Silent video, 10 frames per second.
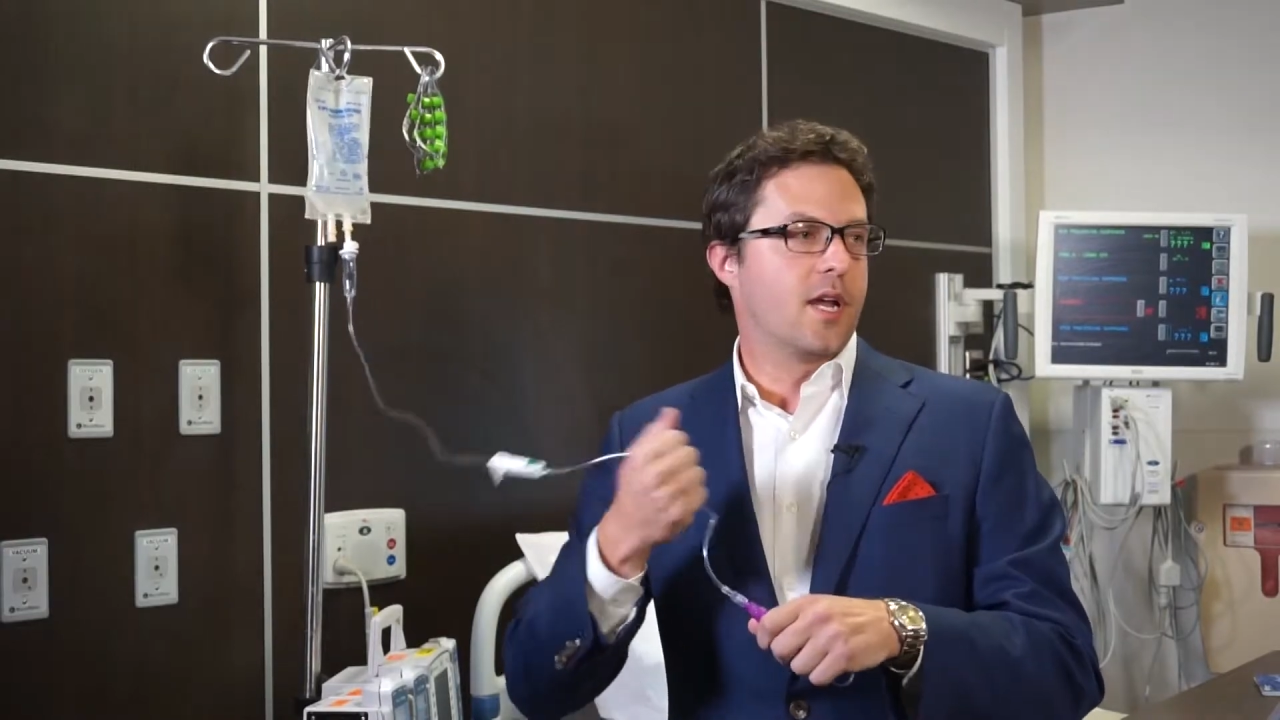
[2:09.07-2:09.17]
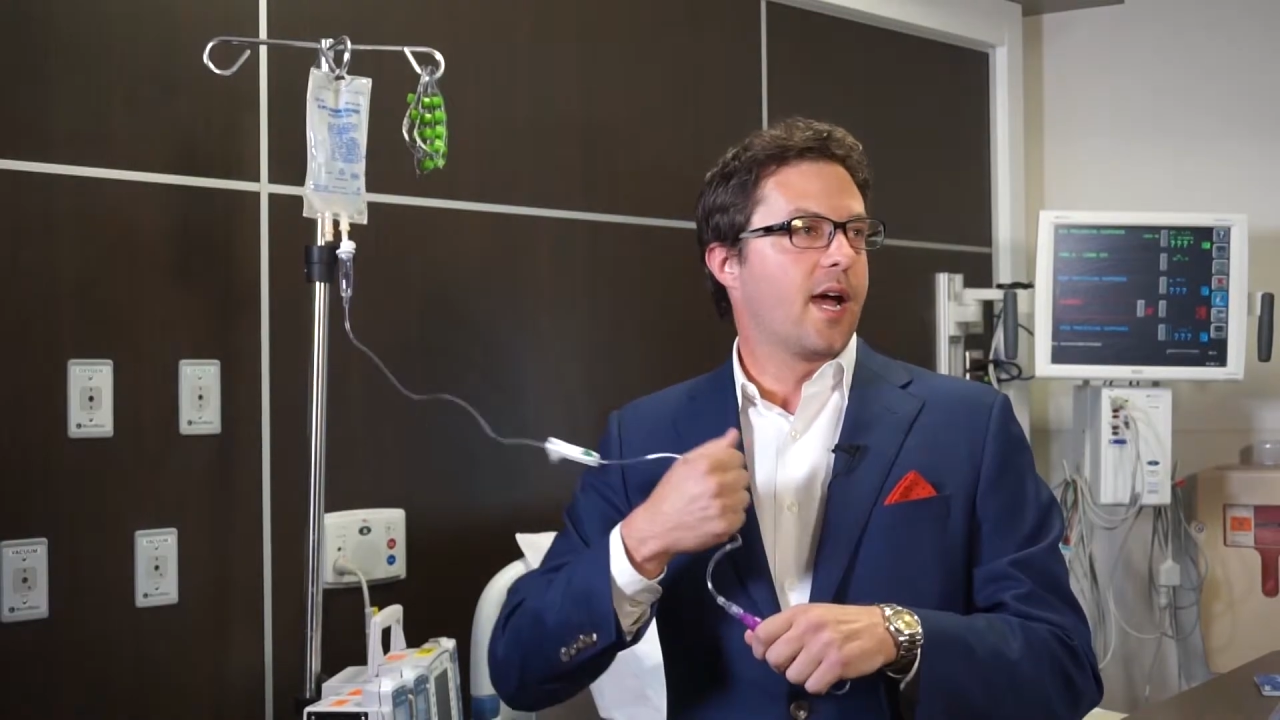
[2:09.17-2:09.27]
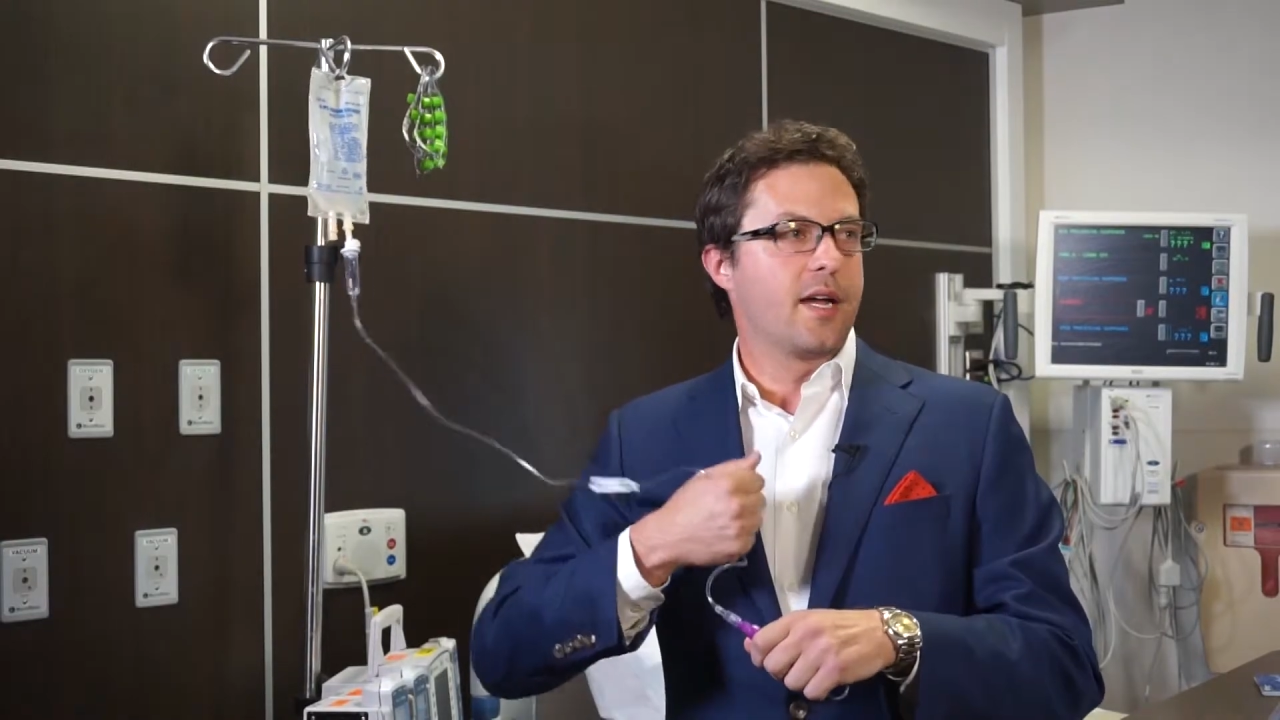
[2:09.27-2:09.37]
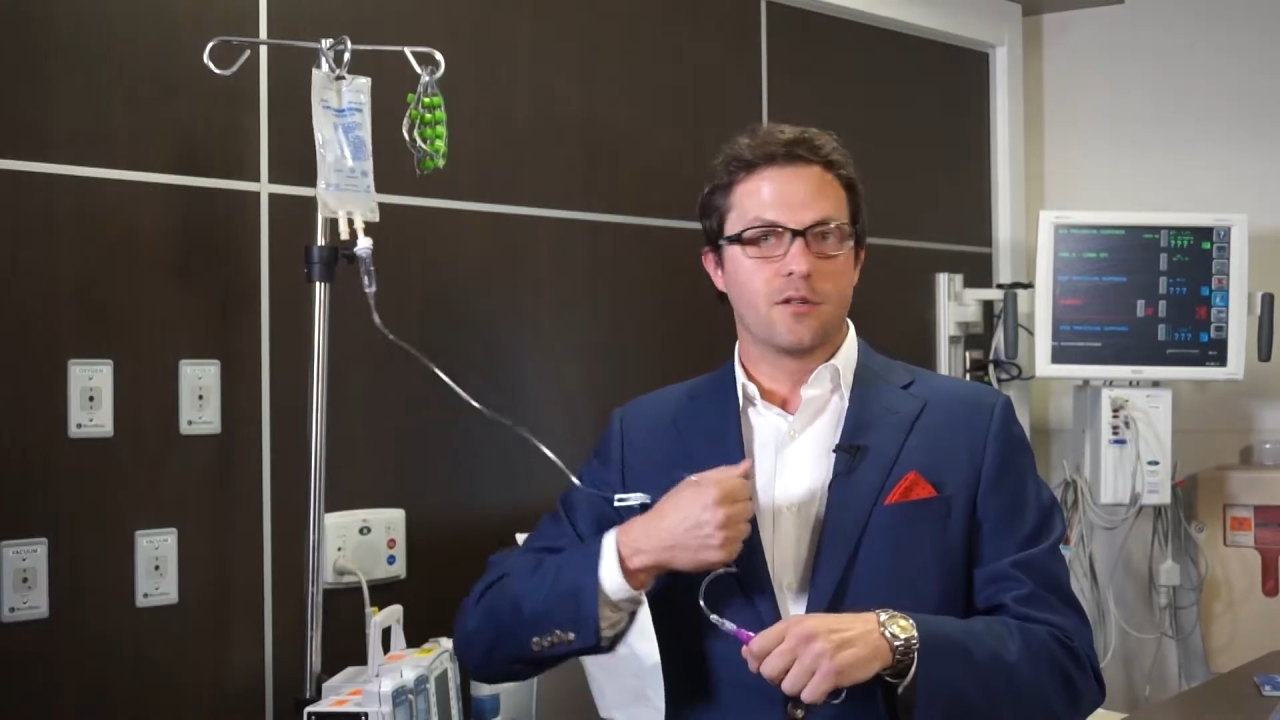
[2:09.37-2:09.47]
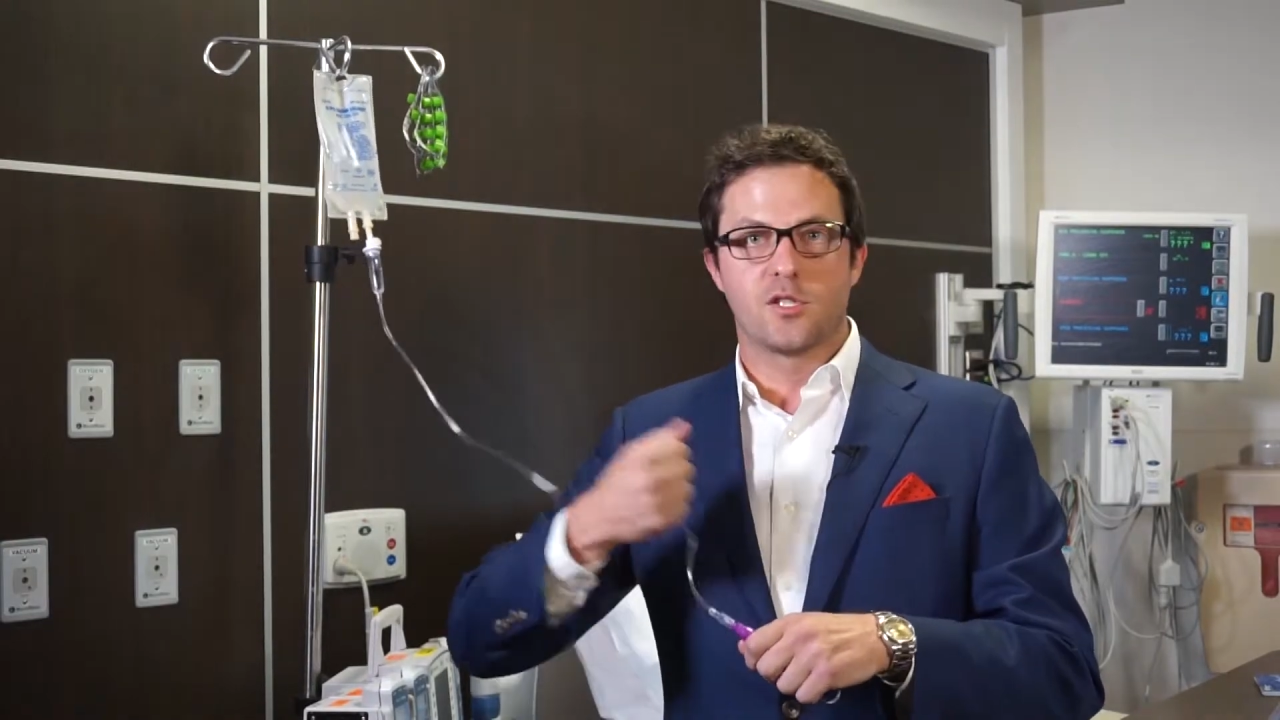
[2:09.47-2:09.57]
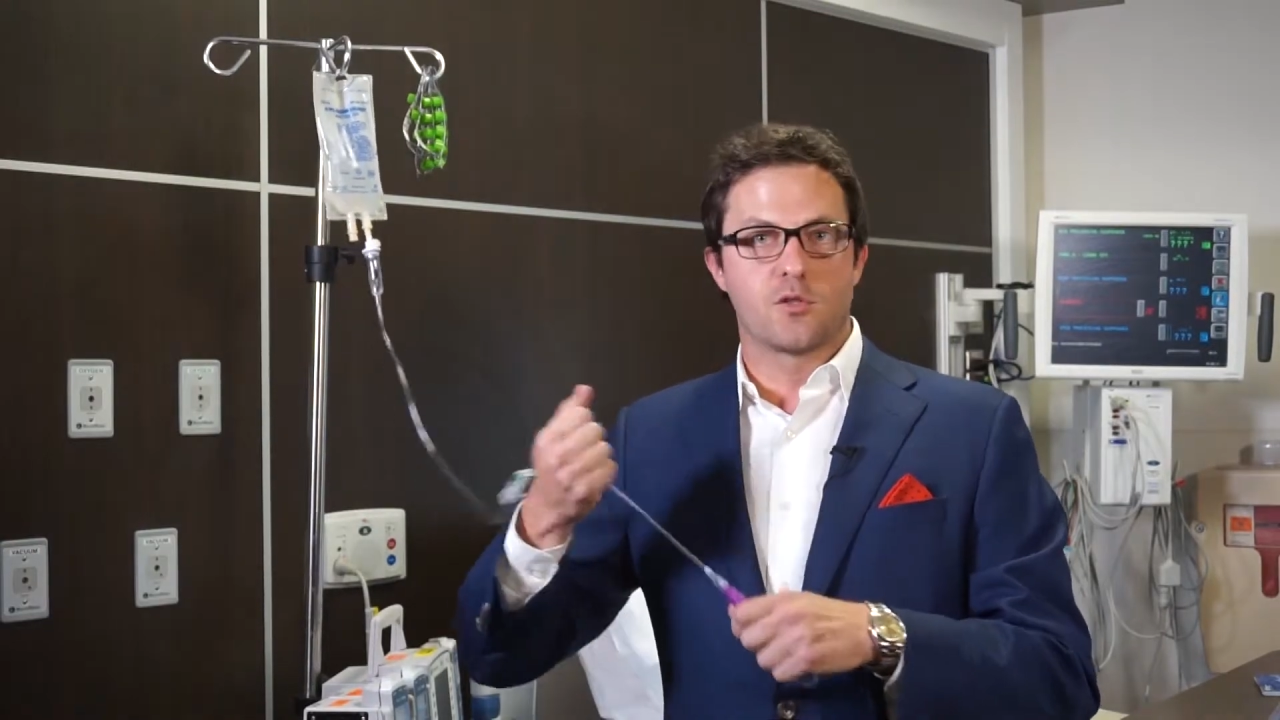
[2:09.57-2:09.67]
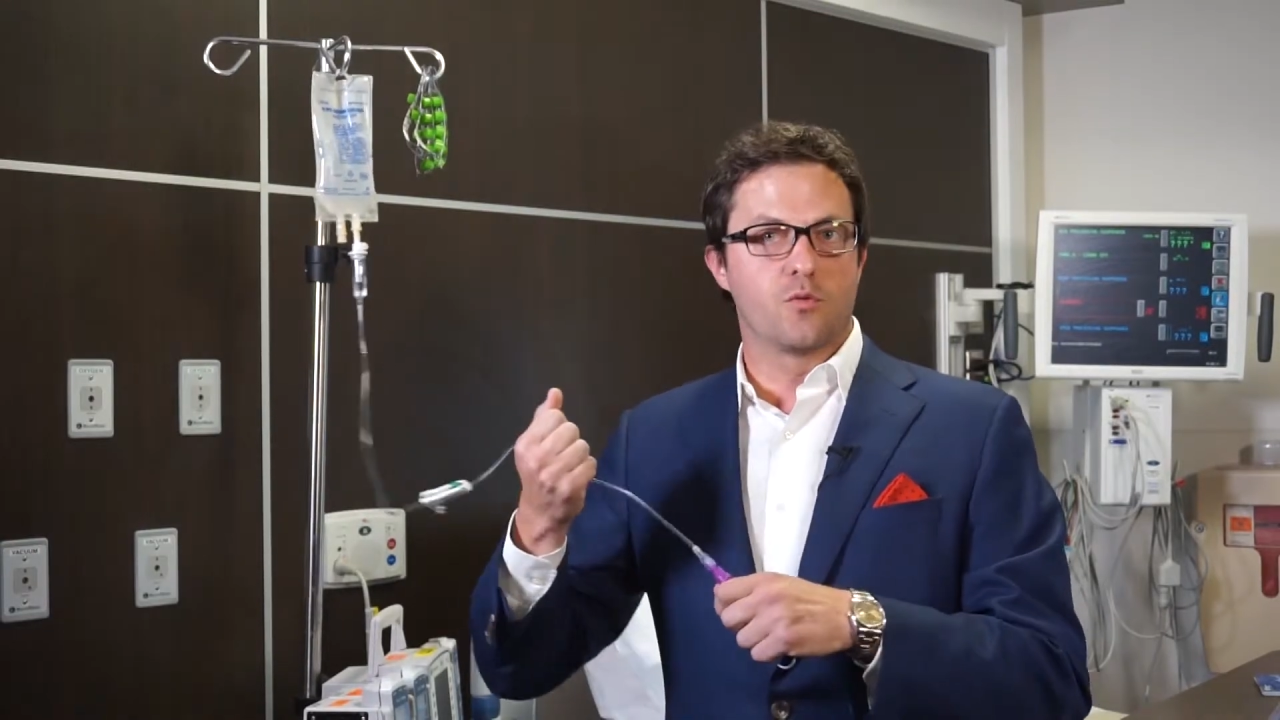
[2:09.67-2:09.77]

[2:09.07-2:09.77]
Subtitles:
night just